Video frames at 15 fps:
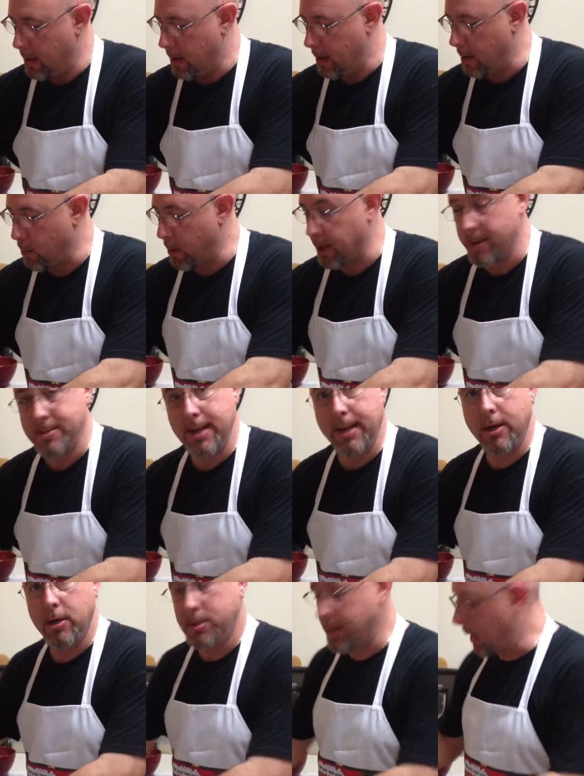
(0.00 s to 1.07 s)
And then we're going to
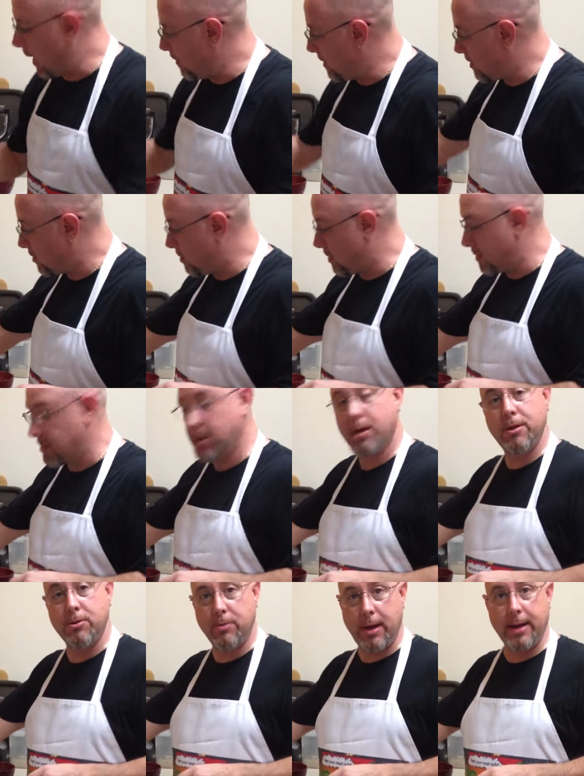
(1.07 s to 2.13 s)
take our time and do this
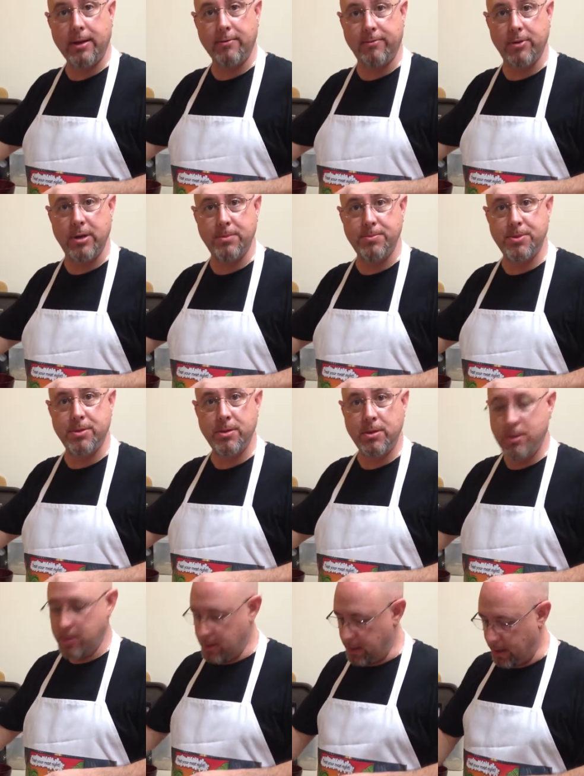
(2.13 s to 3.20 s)
other rack of ribs.
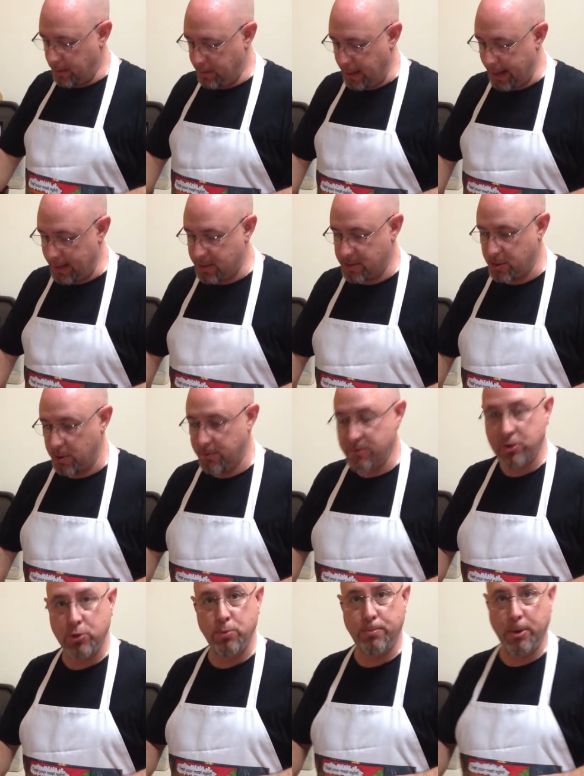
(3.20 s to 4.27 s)
Now the pan serves
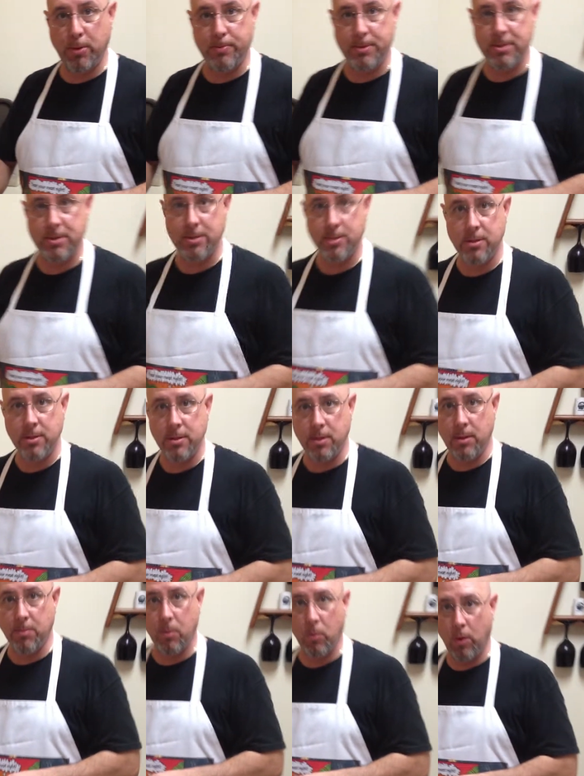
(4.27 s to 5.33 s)
2 purposes.
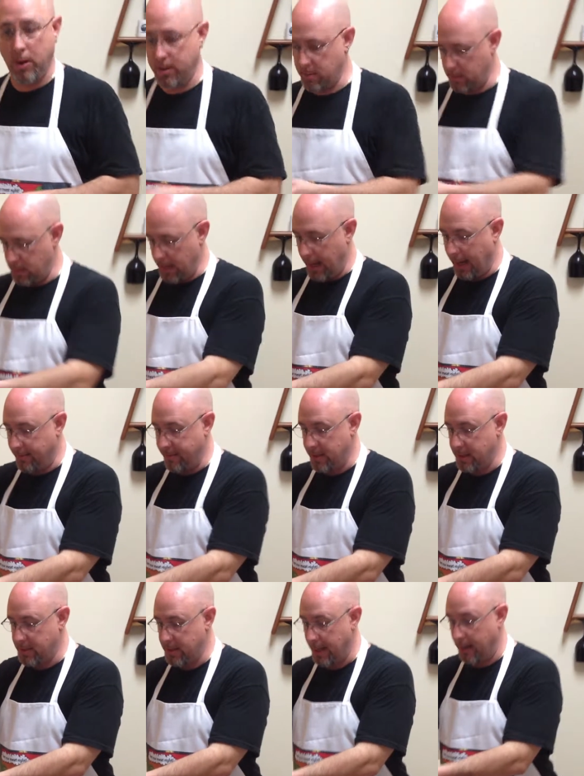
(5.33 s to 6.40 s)
Number 1, the
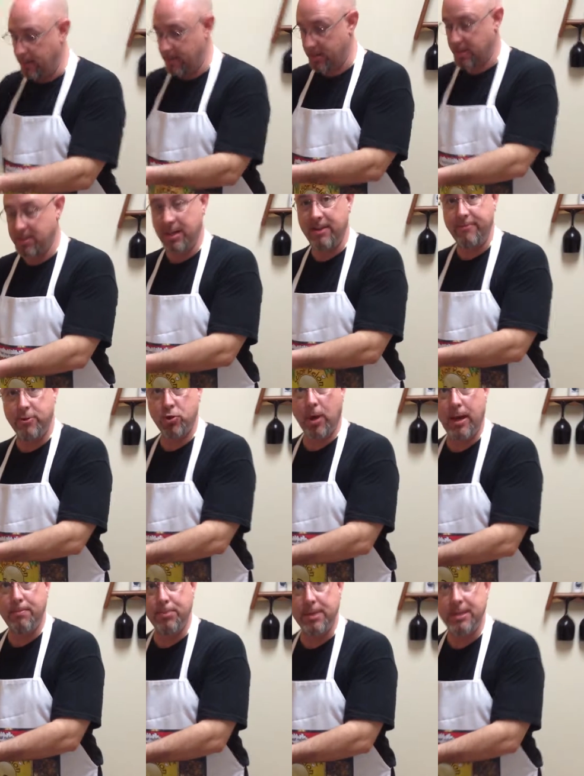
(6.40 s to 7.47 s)
obvious now, it's a safe,
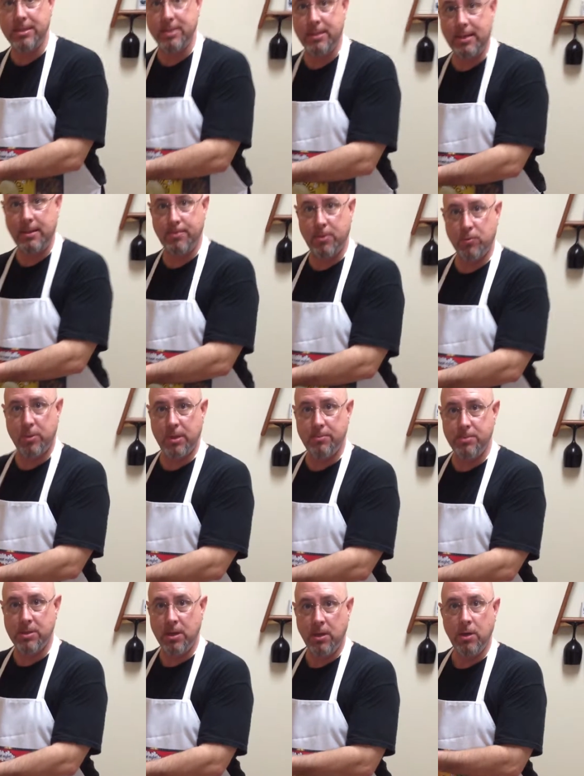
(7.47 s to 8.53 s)
dry place to keep the
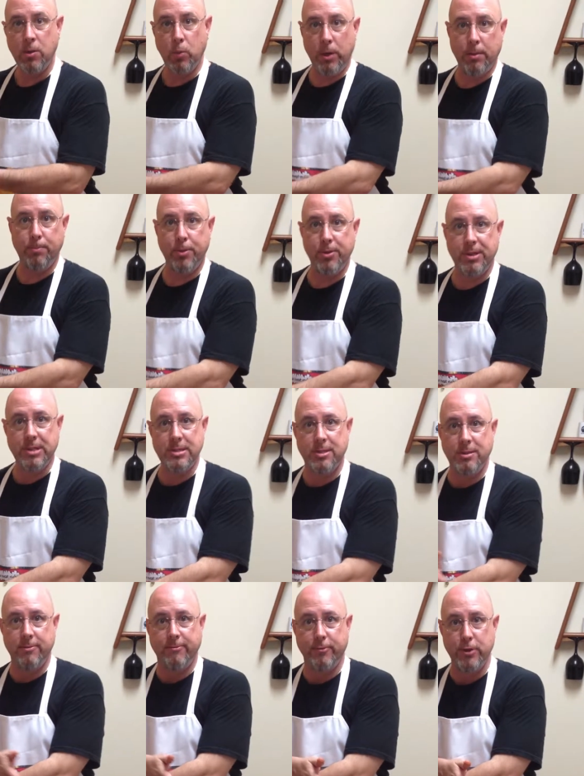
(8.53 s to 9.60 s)
ribs. We could put this
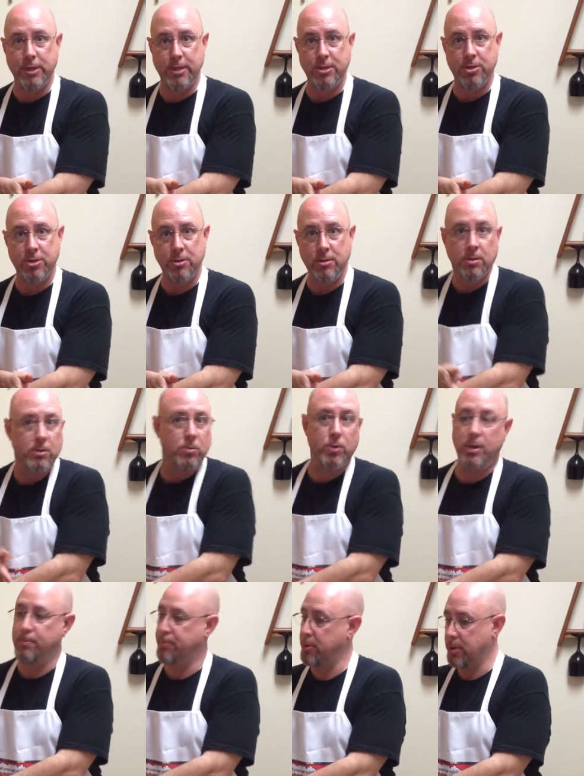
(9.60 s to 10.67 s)
in the fridge. We
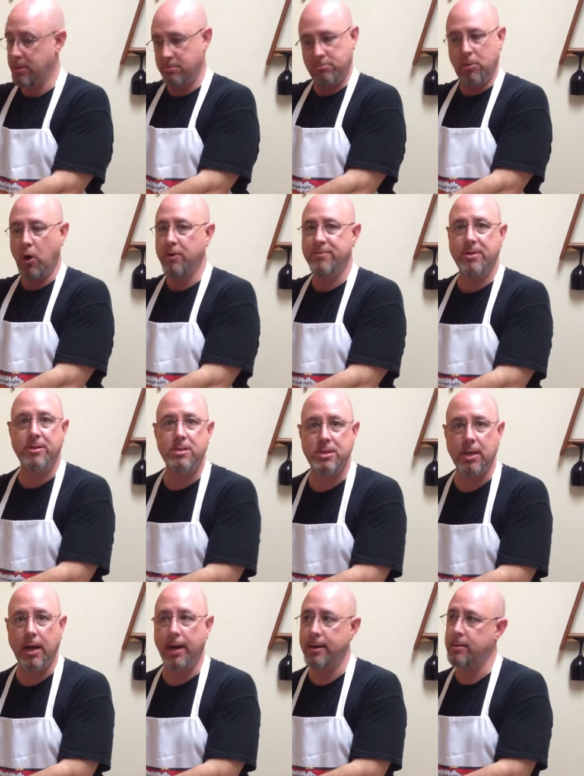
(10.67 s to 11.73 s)
could put it off to the
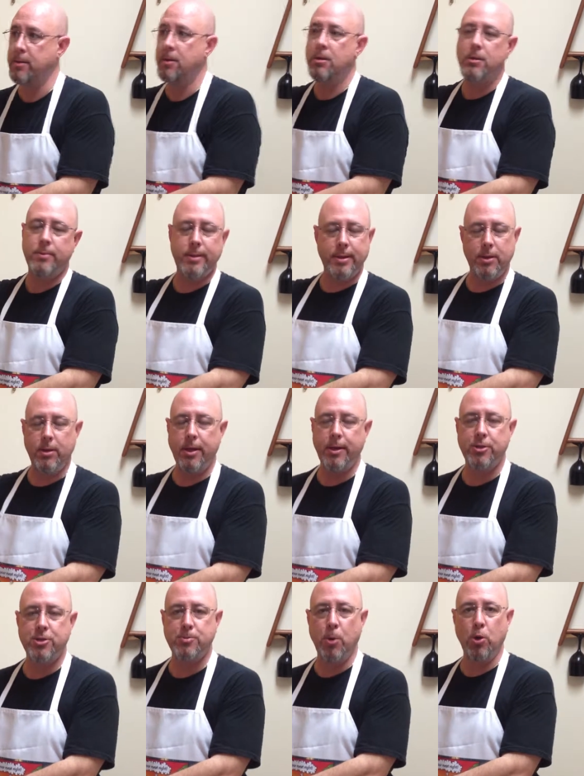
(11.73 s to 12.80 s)
side. We can go get
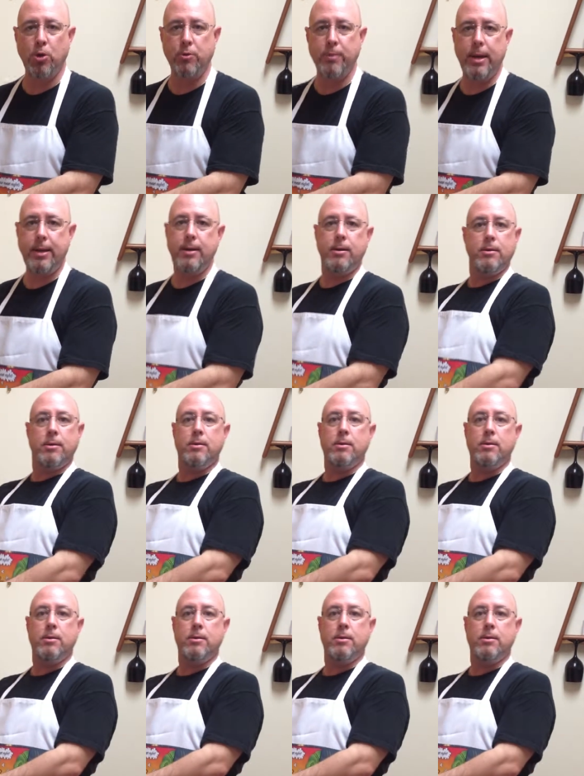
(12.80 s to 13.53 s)
our smoker ready,